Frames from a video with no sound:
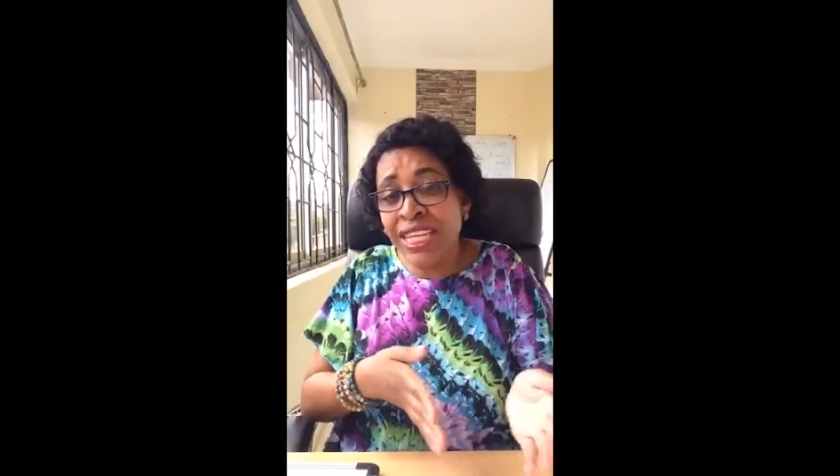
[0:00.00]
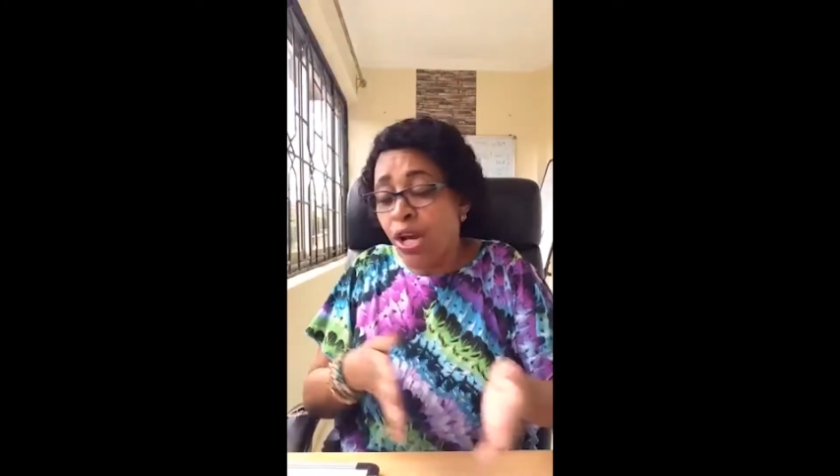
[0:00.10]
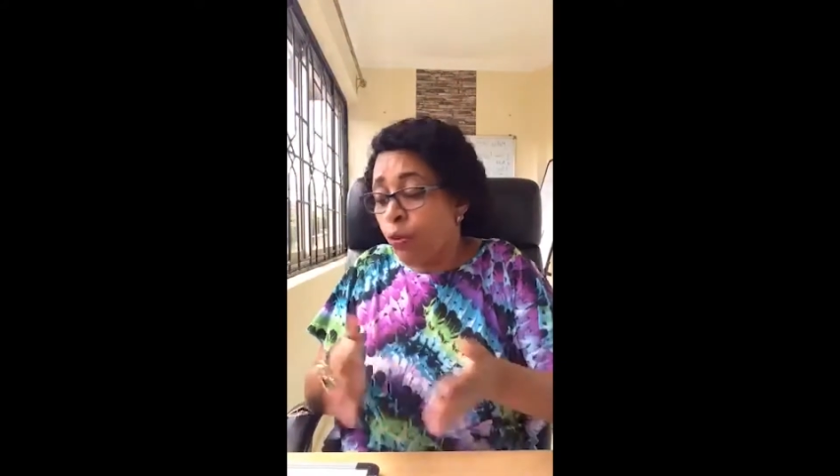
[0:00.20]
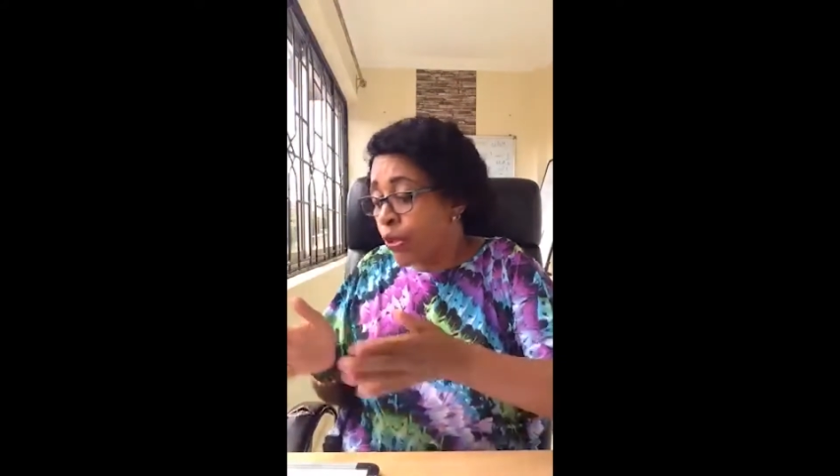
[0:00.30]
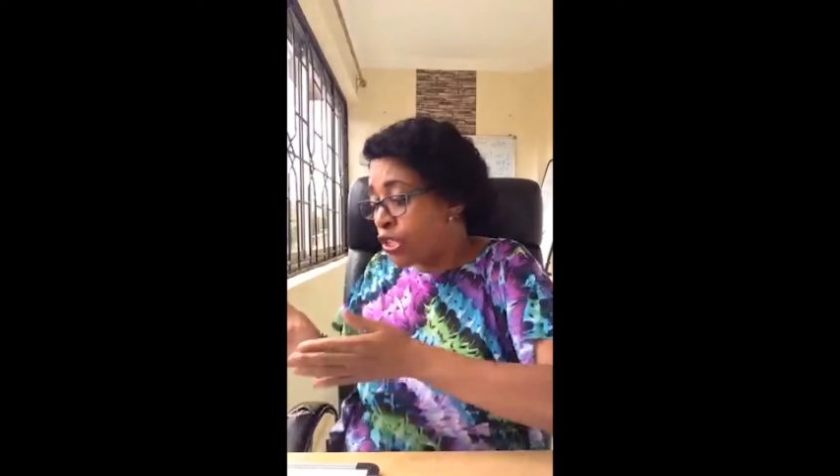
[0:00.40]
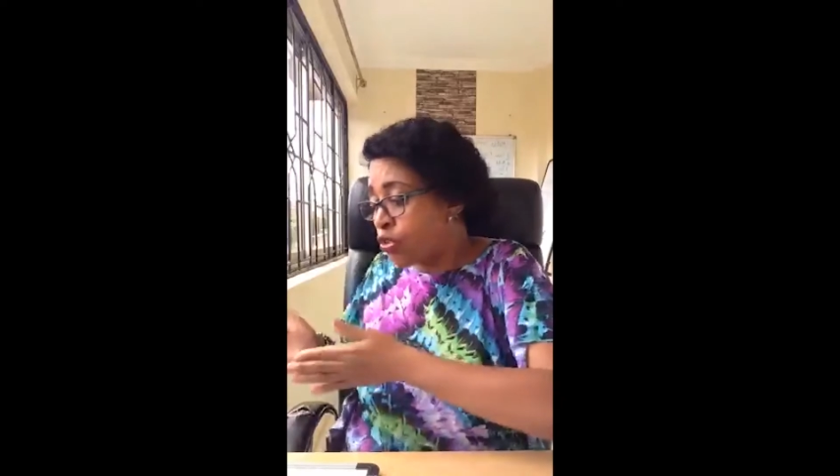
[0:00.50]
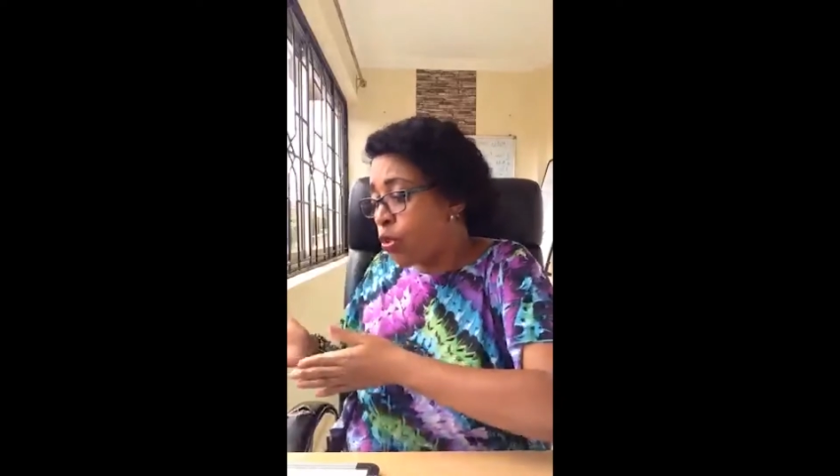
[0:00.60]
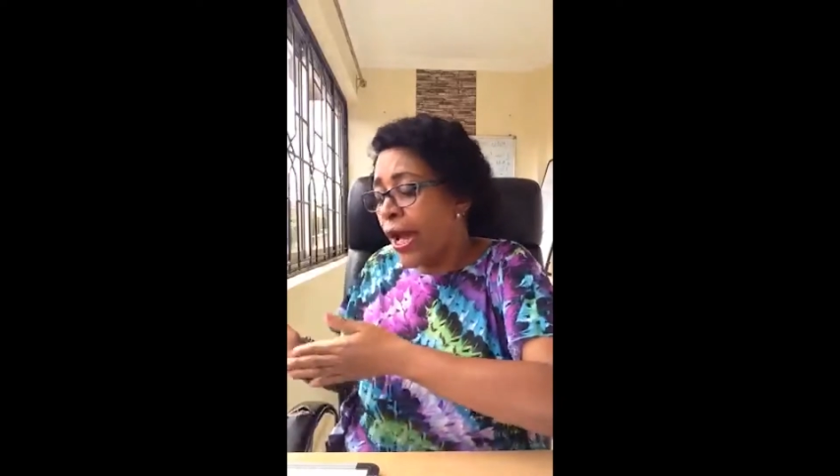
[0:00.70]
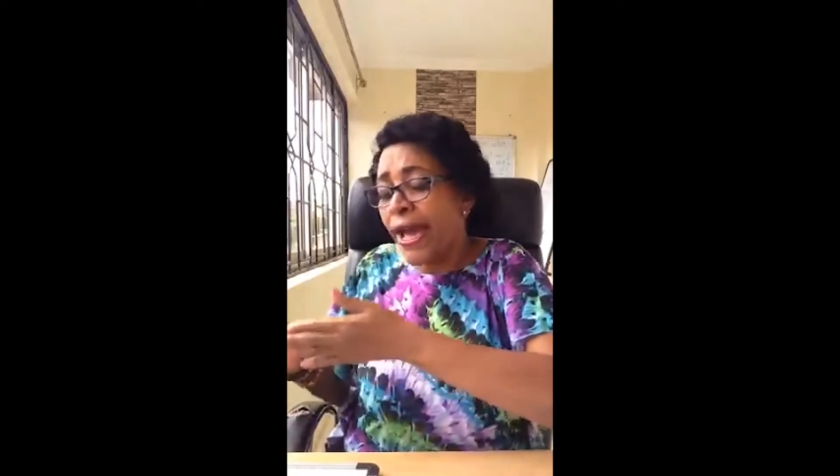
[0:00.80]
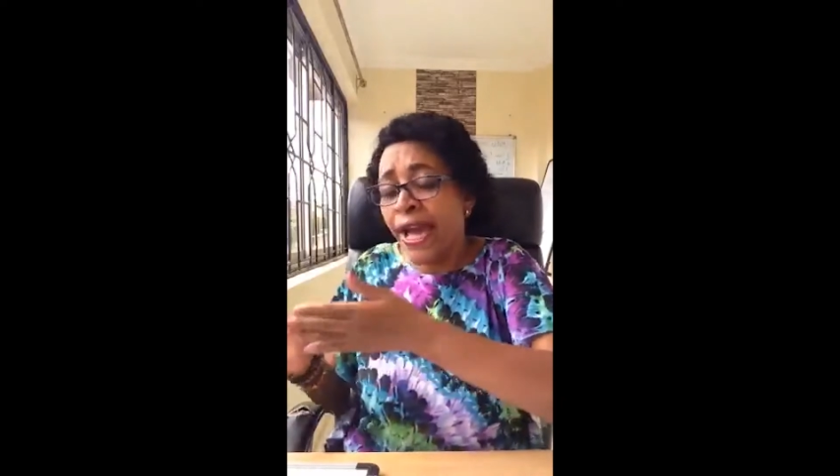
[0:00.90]
We need to
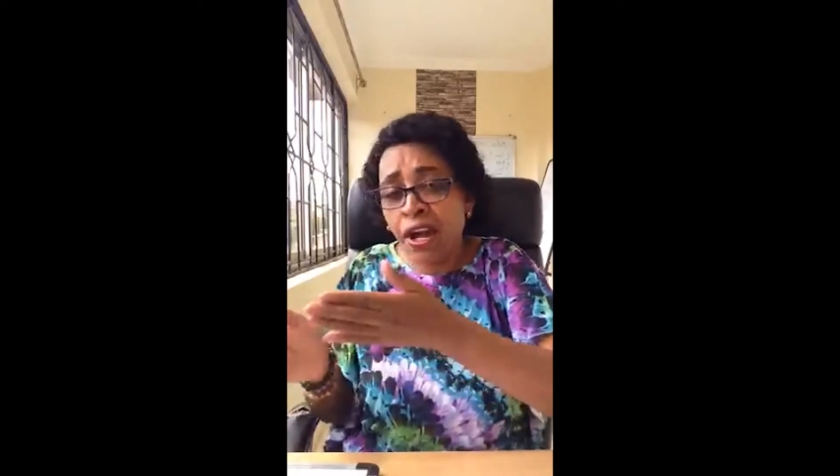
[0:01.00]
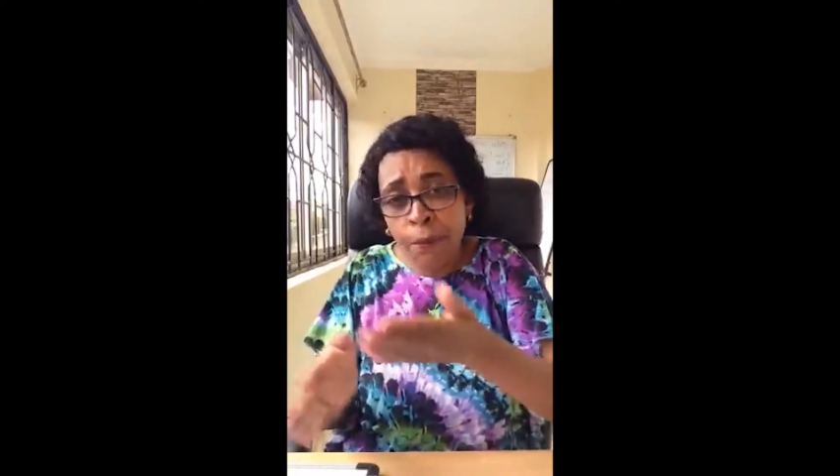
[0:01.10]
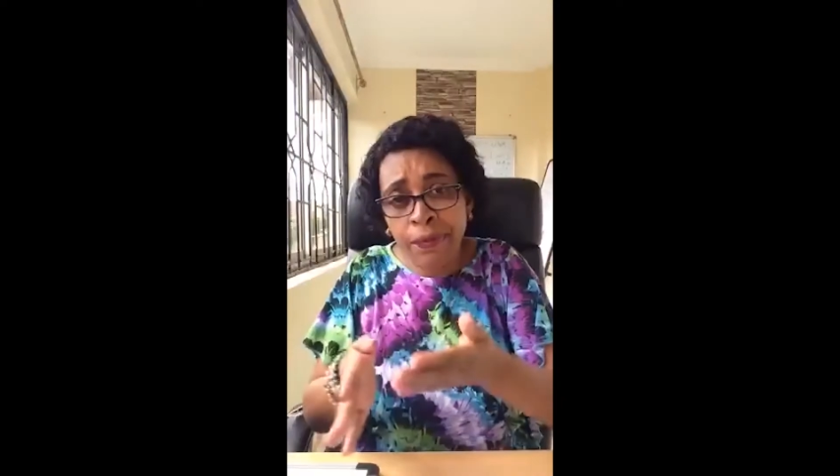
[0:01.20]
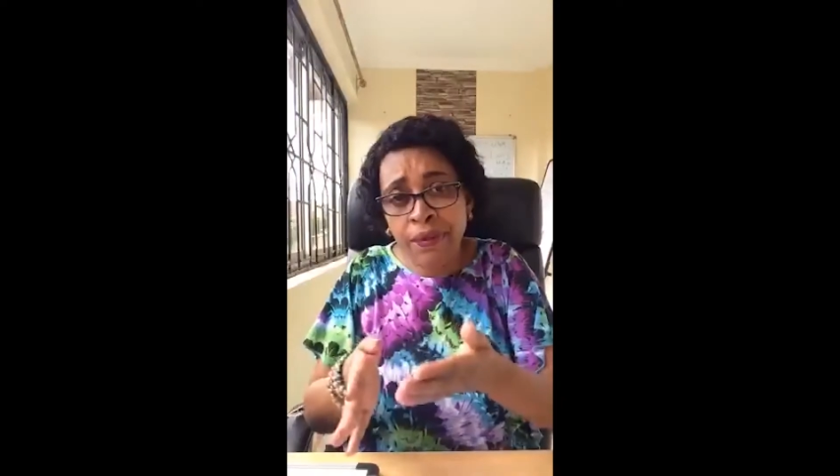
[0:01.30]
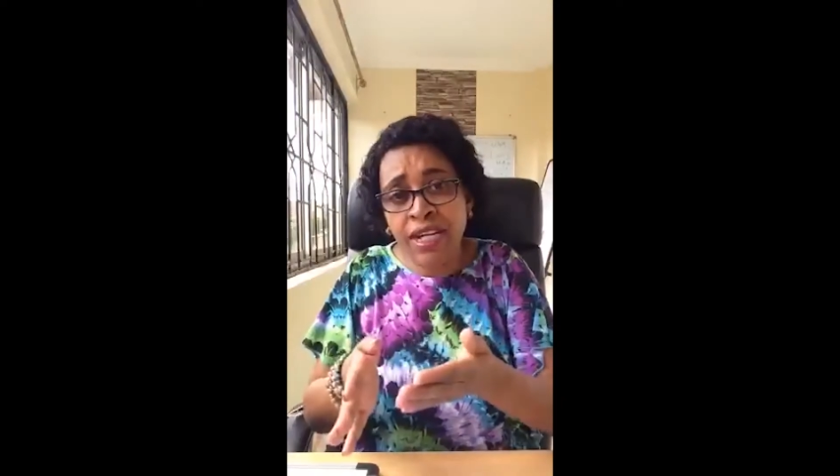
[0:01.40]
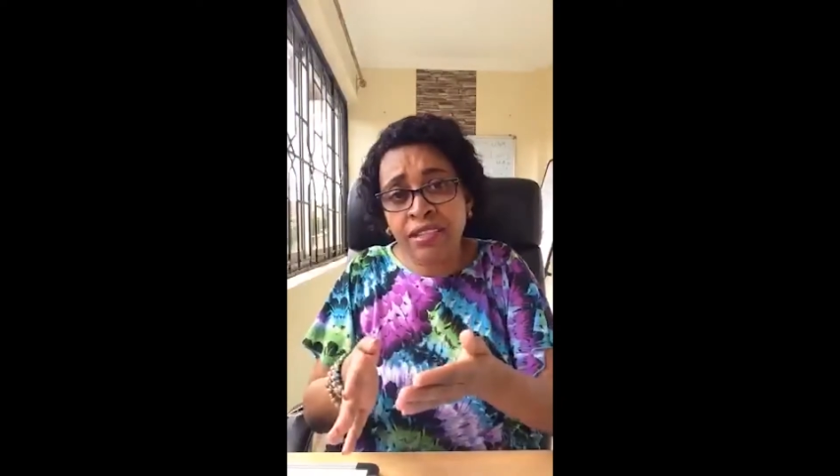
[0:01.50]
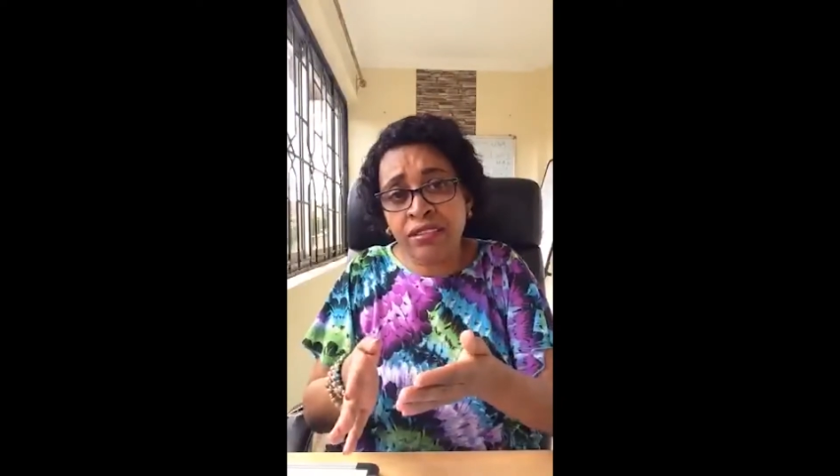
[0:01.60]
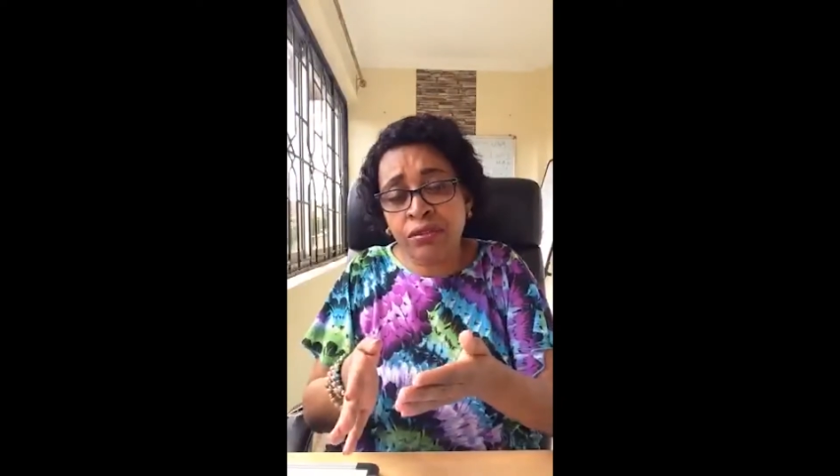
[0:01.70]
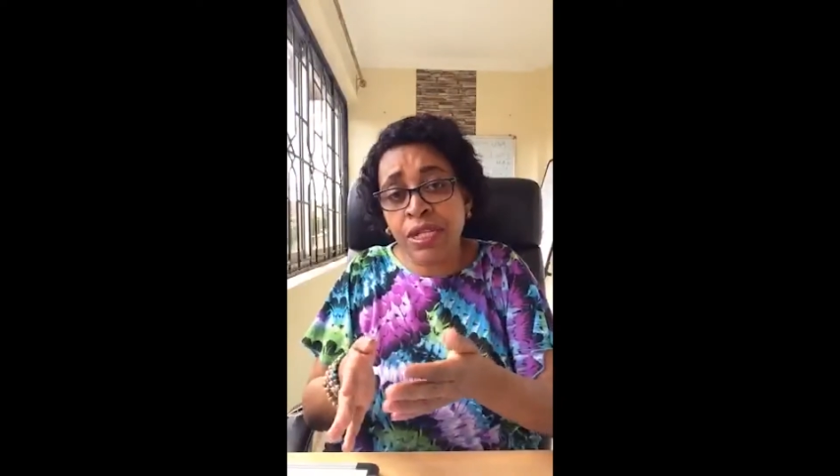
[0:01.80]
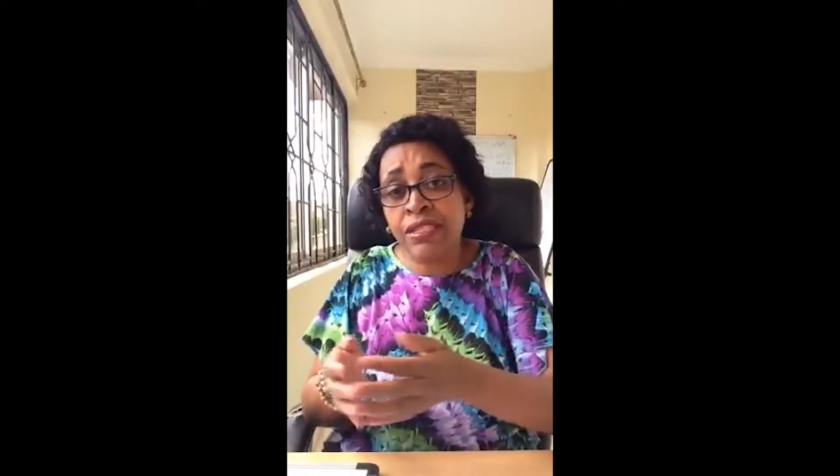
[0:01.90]
help our
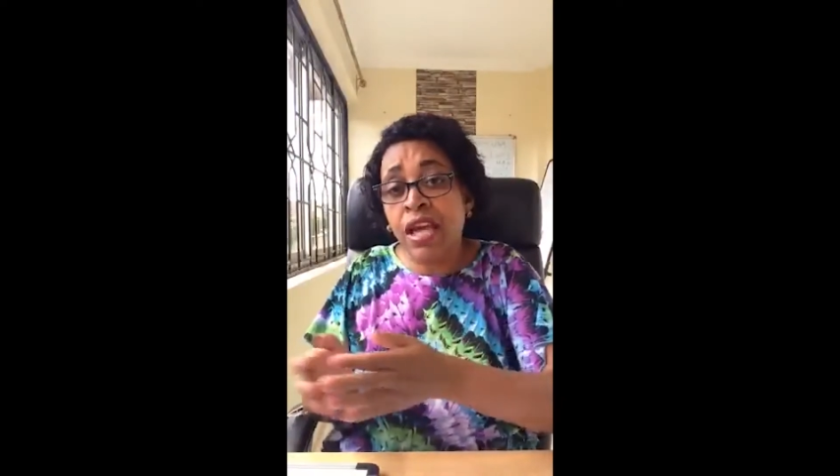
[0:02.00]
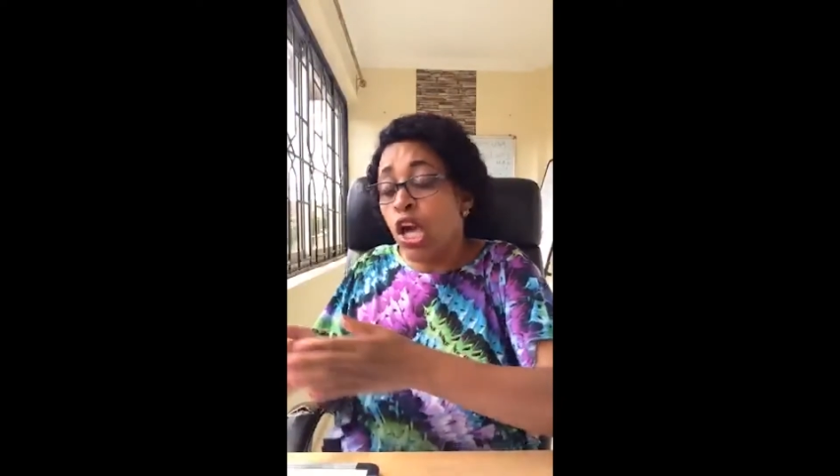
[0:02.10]
customers